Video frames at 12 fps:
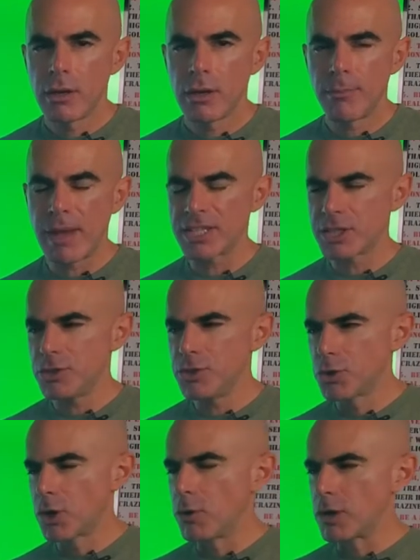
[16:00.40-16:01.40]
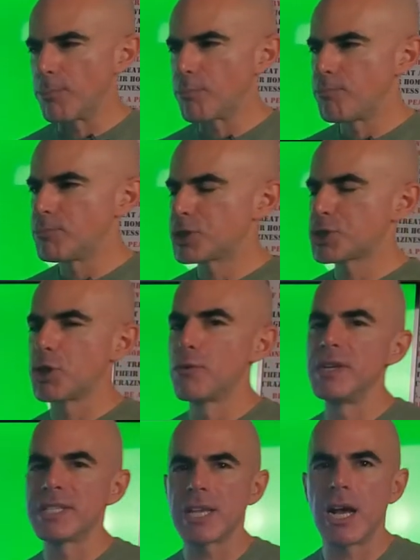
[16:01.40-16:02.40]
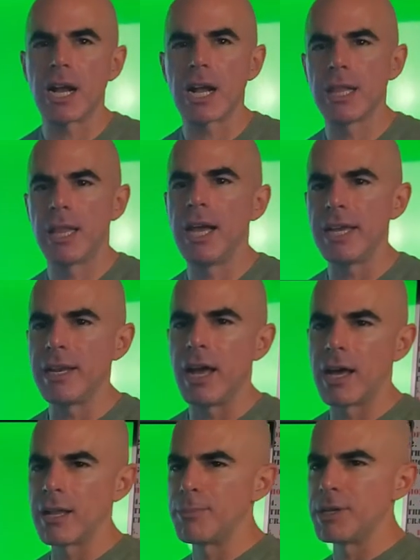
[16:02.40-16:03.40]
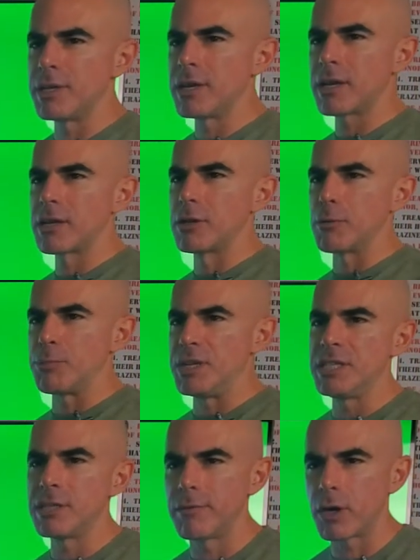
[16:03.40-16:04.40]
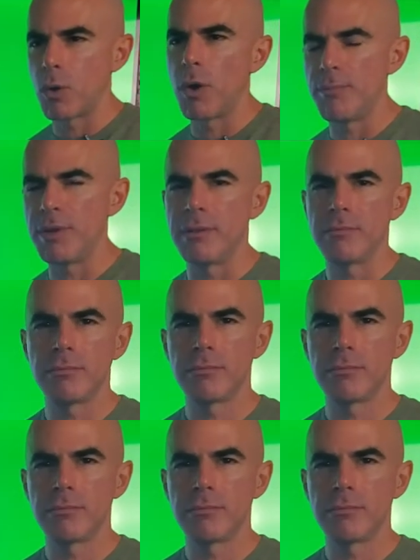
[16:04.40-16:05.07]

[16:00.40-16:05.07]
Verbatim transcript: imagine you're going to service a client on a particular piece of equipment